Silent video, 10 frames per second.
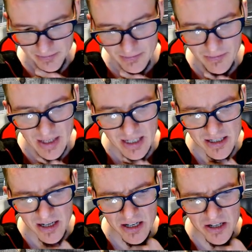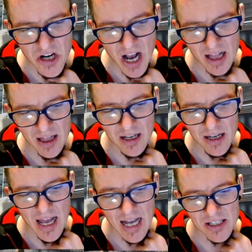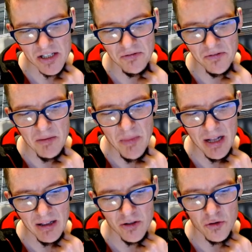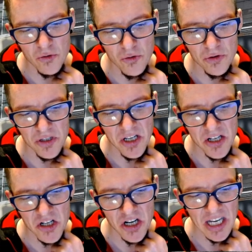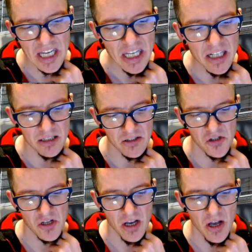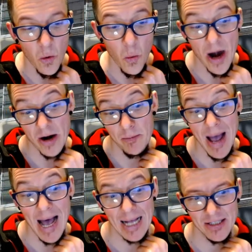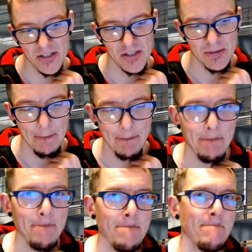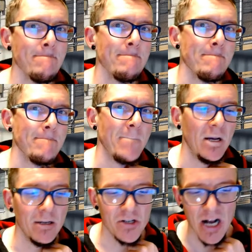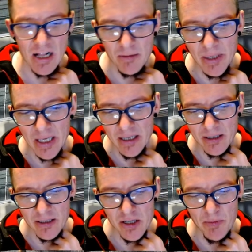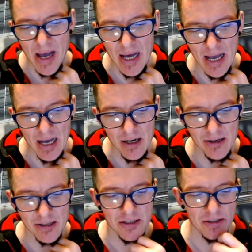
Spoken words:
It's like, JAL lets female crew ditch heels, wear pants. JAL being Japan Airlines.